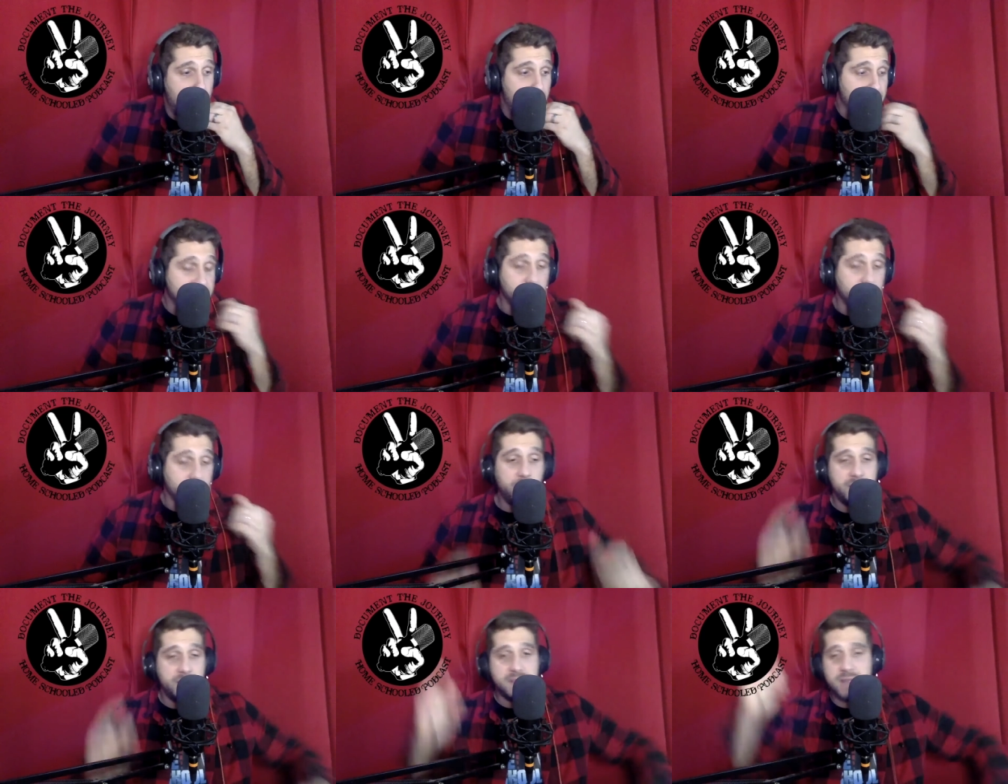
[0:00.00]

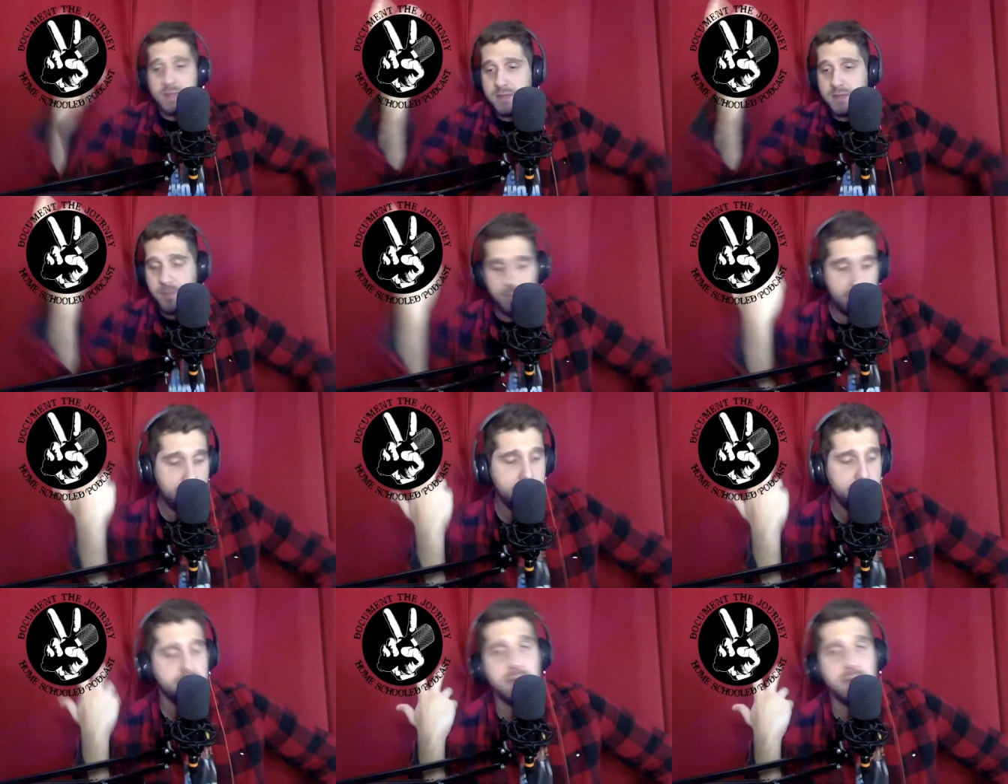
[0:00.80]
somebody said to
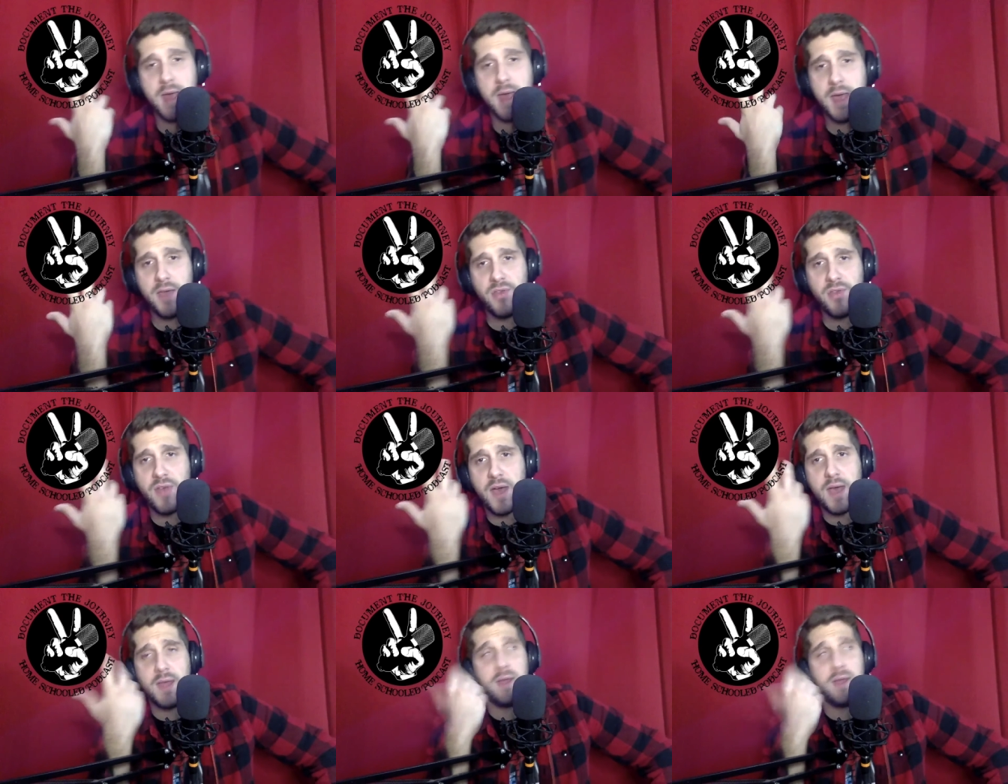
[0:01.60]
me today
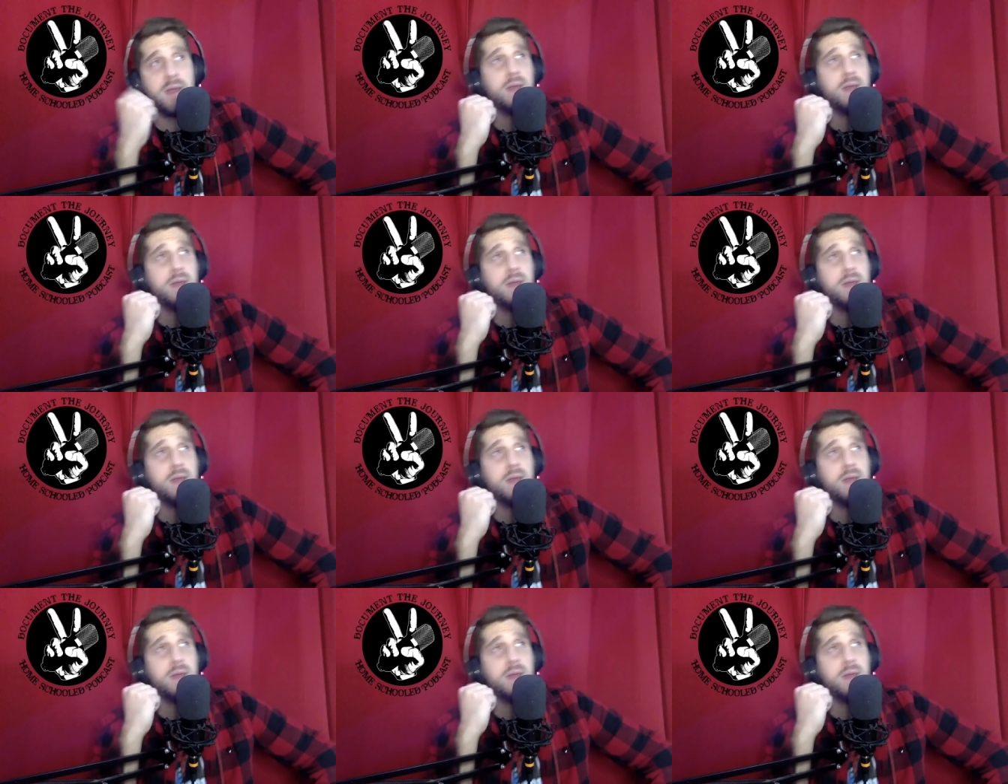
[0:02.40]
that,